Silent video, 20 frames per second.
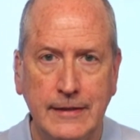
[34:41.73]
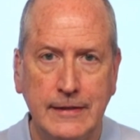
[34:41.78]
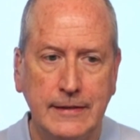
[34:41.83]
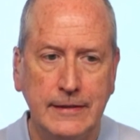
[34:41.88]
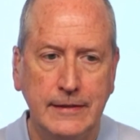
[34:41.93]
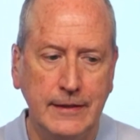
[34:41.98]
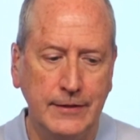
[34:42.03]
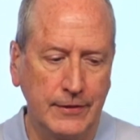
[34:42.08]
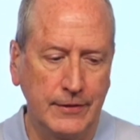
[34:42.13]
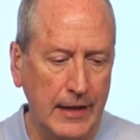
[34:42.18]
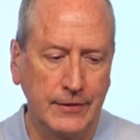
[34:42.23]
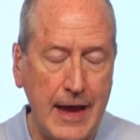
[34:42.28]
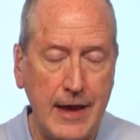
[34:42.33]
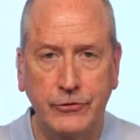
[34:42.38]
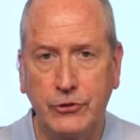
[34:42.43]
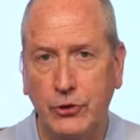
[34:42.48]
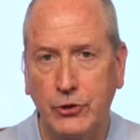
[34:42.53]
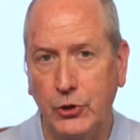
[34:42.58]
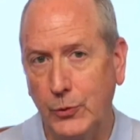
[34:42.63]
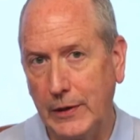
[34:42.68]
In the
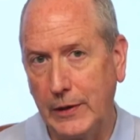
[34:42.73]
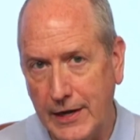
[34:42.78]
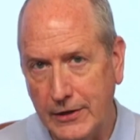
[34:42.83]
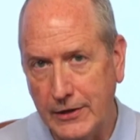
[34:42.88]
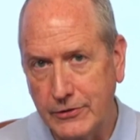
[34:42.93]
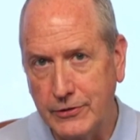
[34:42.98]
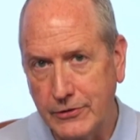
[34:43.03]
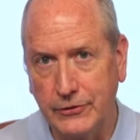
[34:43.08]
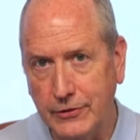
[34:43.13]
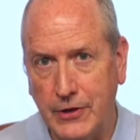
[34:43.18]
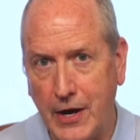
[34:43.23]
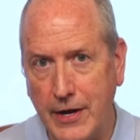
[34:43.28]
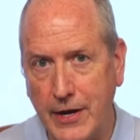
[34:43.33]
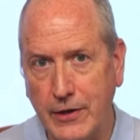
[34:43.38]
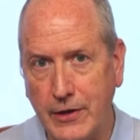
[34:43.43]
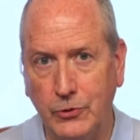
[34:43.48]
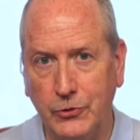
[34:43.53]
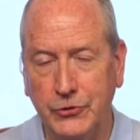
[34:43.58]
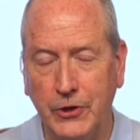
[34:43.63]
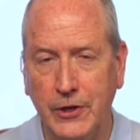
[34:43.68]
last two election
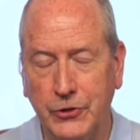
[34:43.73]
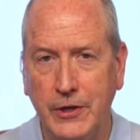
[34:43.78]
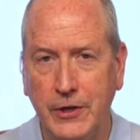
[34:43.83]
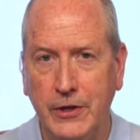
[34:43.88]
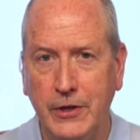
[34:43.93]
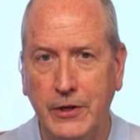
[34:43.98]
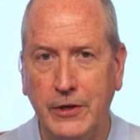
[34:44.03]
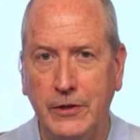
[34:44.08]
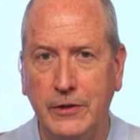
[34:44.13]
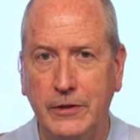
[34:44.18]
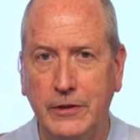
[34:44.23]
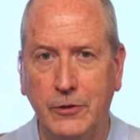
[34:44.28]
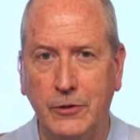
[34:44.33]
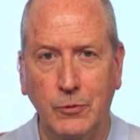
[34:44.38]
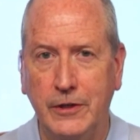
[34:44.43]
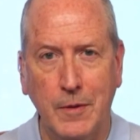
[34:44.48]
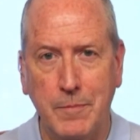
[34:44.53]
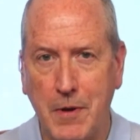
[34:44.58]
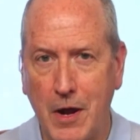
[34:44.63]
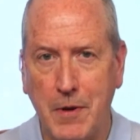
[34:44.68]
cycles,
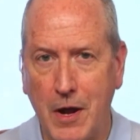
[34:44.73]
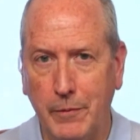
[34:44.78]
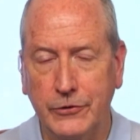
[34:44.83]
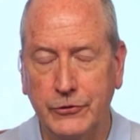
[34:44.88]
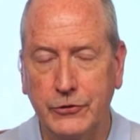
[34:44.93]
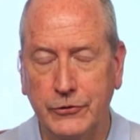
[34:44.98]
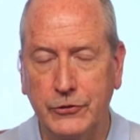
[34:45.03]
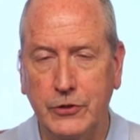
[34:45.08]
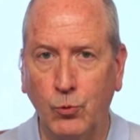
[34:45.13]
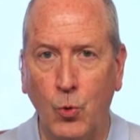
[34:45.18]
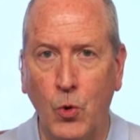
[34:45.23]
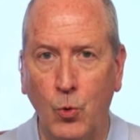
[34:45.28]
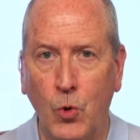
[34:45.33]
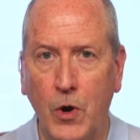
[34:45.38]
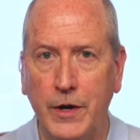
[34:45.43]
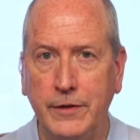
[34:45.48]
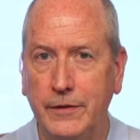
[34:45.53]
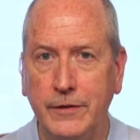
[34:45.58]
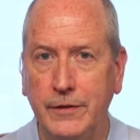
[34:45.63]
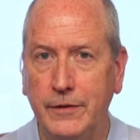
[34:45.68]
Republicans have
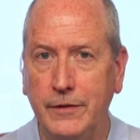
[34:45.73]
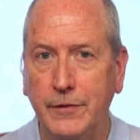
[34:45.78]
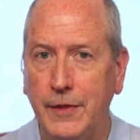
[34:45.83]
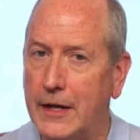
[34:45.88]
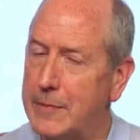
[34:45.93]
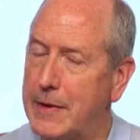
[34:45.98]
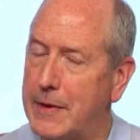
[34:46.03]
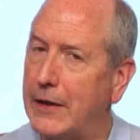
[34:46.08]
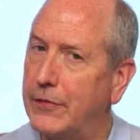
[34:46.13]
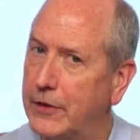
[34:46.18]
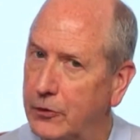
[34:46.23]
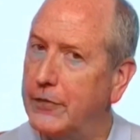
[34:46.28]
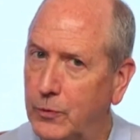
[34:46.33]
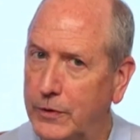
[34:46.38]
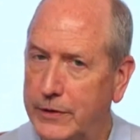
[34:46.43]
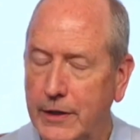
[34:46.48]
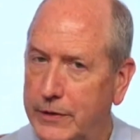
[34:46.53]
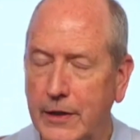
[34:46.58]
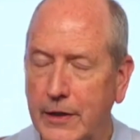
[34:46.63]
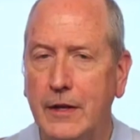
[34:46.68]
won, think about this
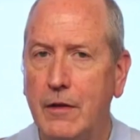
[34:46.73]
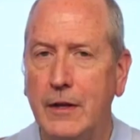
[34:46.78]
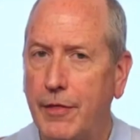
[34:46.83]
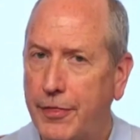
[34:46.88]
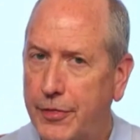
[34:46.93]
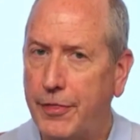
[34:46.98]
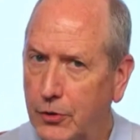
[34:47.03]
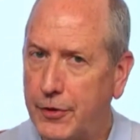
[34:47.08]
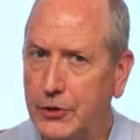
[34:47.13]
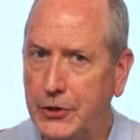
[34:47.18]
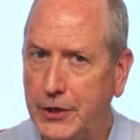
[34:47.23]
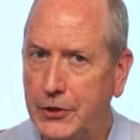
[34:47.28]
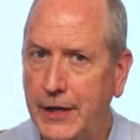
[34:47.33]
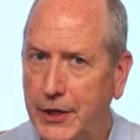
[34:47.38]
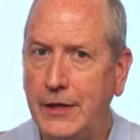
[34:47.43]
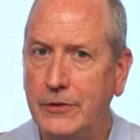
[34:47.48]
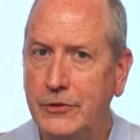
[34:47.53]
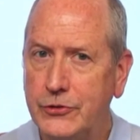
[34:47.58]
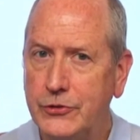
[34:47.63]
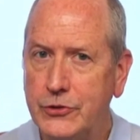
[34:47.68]
one,
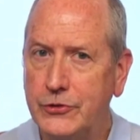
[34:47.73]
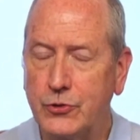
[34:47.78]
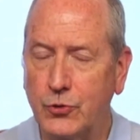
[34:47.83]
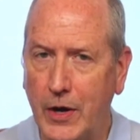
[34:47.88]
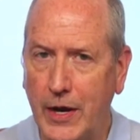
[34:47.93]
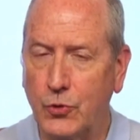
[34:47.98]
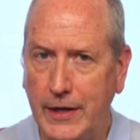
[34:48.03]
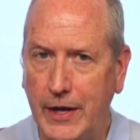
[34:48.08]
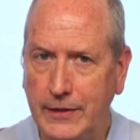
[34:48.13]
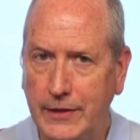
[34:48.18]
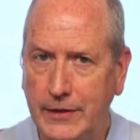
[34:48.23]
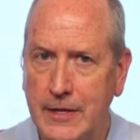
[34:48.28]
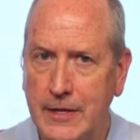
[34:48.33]
13 straight